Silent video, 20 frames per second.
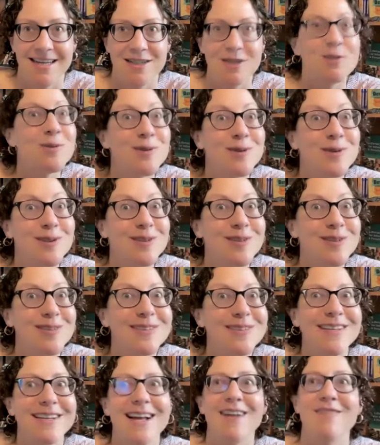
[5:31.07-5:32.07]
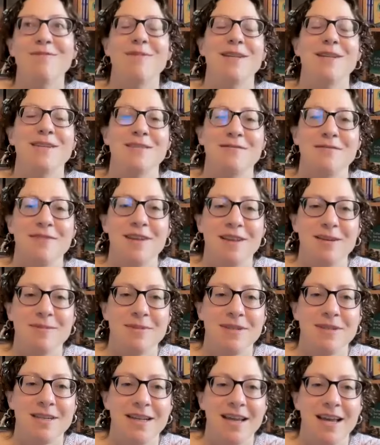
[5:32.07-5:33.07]
tools that have been
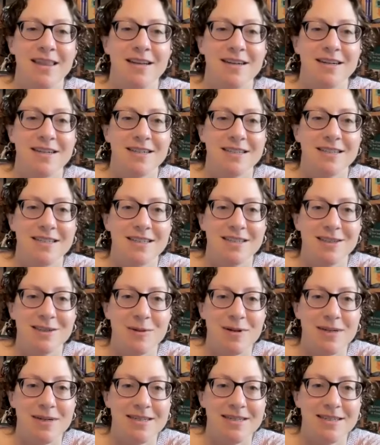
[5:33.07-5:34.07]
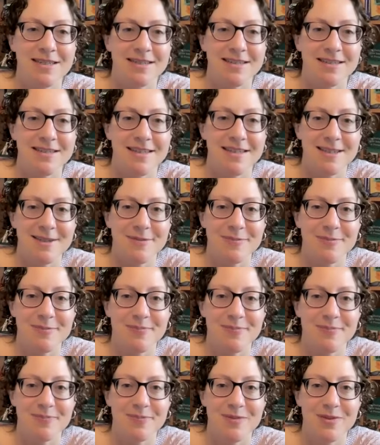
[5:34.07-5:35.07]
developed together since 2016.
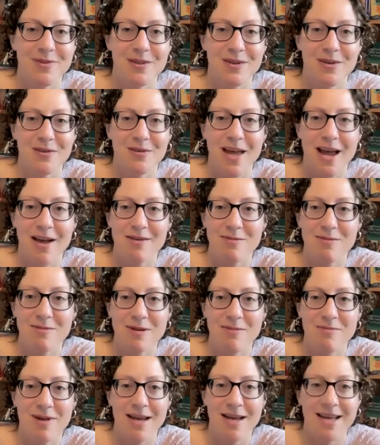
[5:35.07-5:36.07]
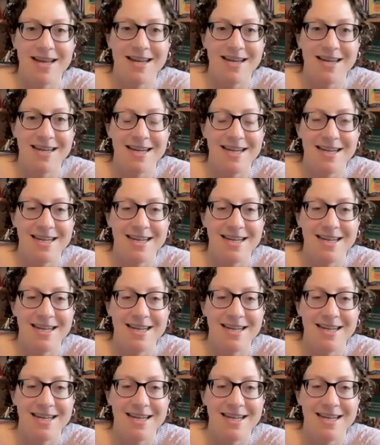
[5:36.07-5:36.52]
So that would be my